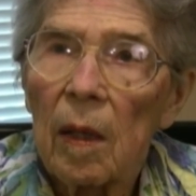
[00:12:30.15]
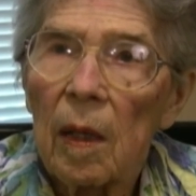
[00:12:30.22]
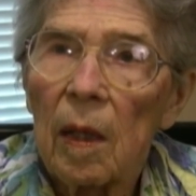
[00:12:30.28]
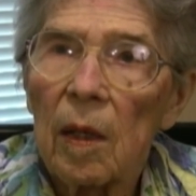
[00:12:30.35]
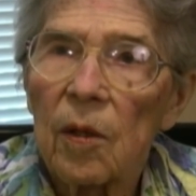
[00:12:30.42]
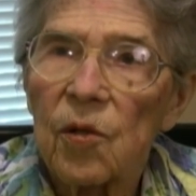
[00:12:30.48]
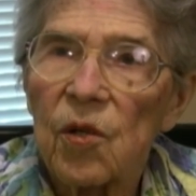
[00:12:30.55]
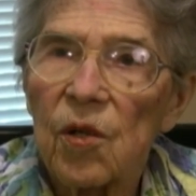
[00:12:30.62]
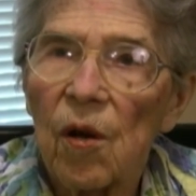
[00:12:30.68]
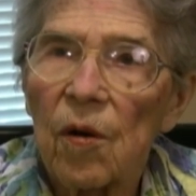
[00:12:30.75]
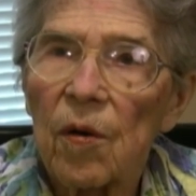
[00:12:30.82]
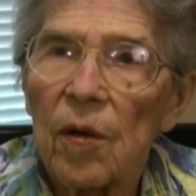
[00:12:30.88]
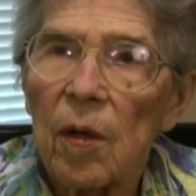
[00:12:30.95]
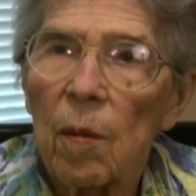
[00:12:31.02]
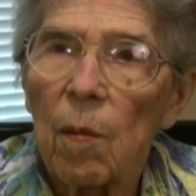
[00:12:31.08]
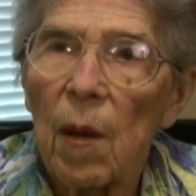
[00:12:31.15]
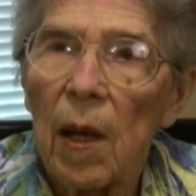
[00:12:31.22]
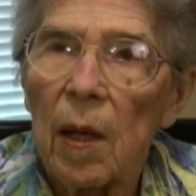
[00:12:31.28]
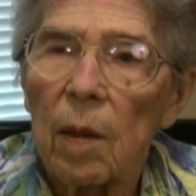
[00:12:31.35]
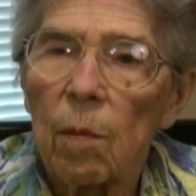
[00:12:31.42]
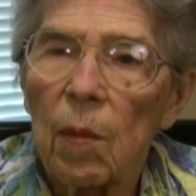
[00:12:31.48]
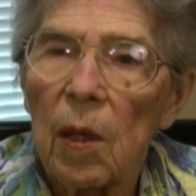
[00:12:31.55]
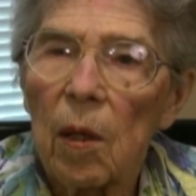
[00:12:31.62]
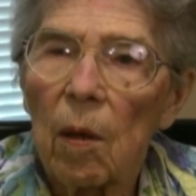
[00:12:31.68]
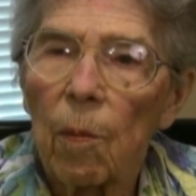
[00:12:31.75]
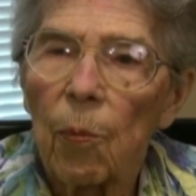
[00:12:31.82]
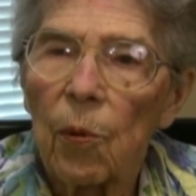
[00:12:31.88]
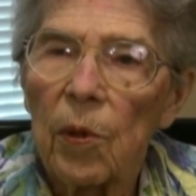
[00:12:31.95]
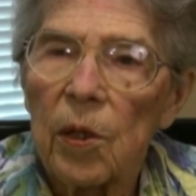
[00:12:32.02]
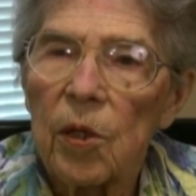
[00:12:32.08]
It certainly made me
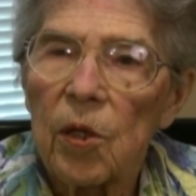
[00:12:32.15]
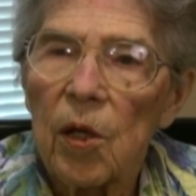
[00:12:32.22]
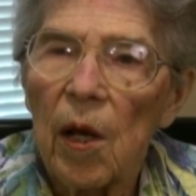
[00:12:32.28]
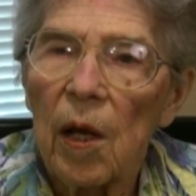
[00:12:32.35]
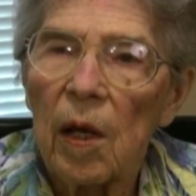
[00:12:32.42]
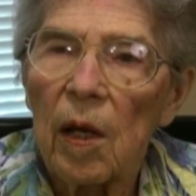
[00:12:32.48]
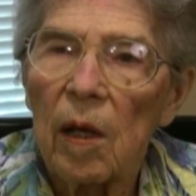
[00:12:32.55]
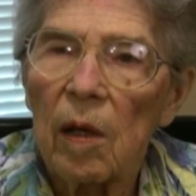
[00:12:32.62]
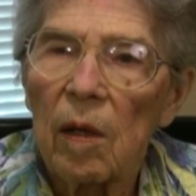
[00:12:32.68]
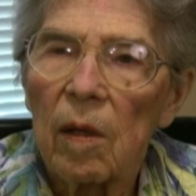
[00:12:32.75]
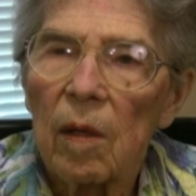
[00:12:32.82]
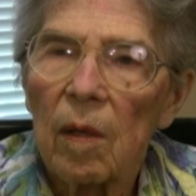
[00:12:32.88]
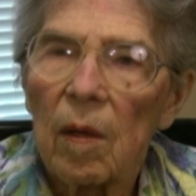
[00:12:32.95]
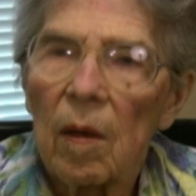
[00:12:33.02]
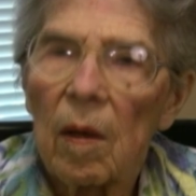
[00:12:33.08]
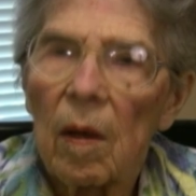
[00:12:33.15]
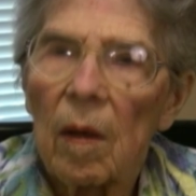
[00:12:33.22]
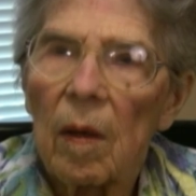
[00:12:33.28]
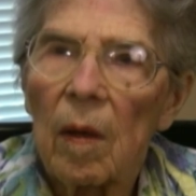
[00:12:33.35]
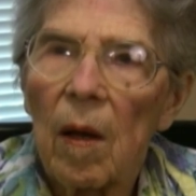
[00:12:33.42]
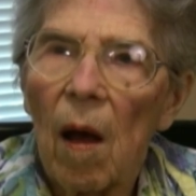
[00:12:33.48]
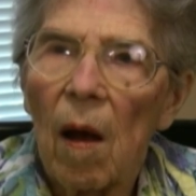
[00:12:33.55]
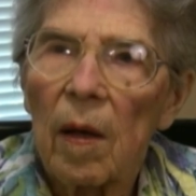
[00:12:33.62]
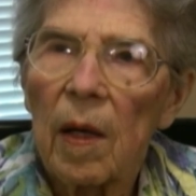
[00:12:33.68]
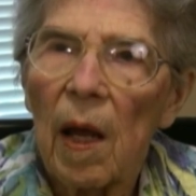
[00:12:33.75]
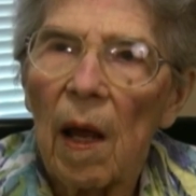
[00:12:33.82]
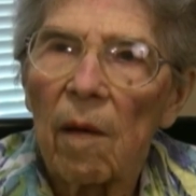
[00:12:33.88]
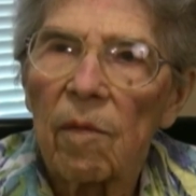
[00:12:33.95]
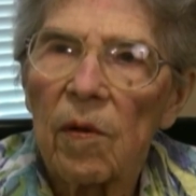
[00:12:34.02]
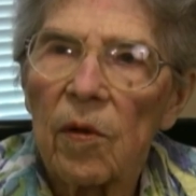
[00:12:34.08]
appreciate not
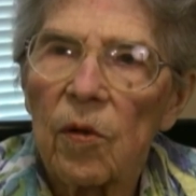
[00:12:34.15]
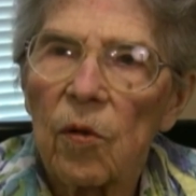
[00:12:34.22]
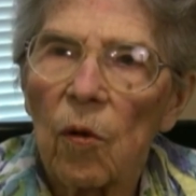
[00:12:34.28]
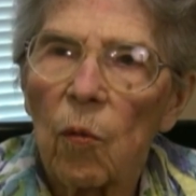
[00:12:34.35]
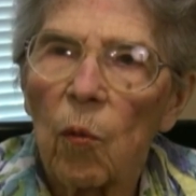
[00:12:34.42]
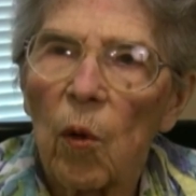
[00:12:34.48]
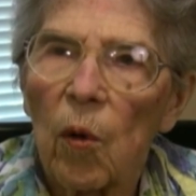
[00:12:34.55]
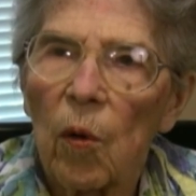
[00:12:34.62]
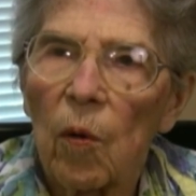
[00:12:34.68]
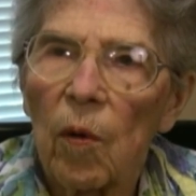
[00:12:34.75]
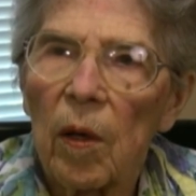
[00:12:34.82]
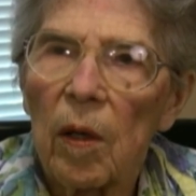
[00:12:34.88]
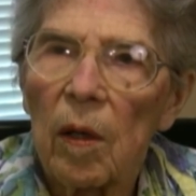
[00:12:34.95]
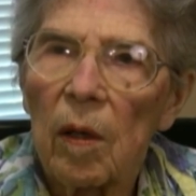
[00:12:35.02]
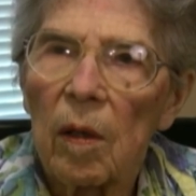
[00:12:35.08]
having to worry